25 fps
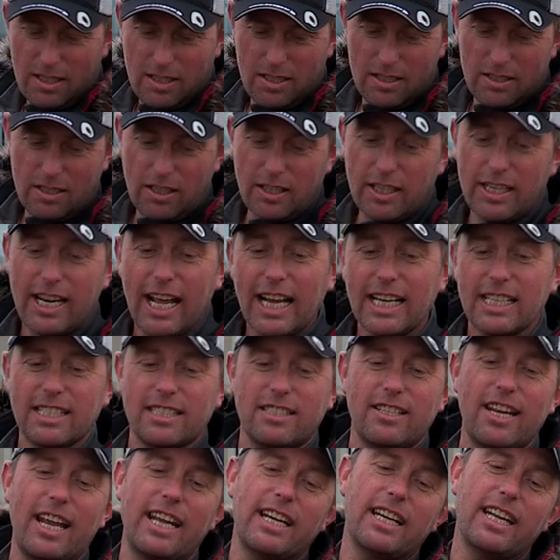So the
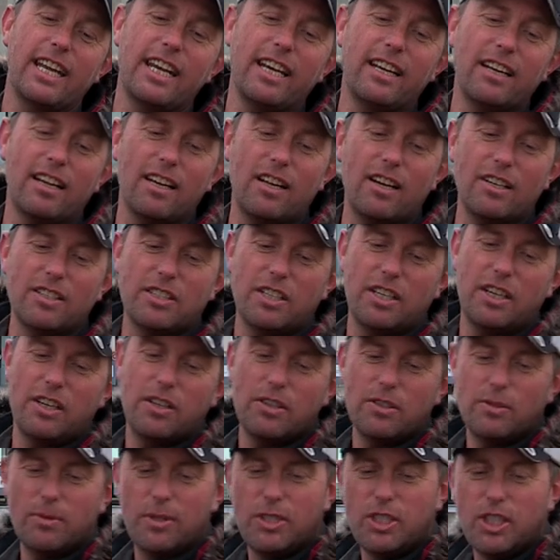next technique I like to
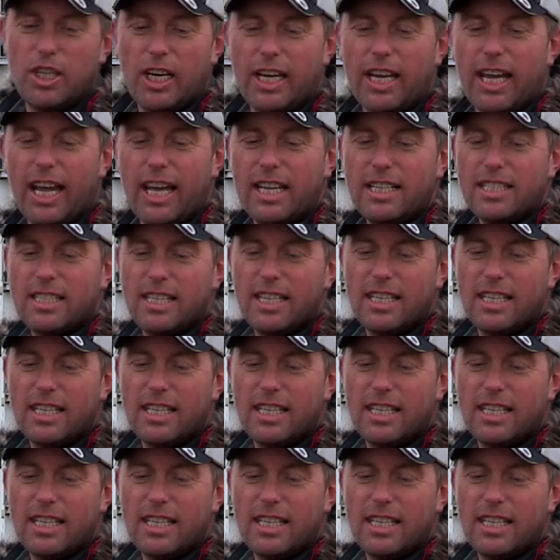use with jig heads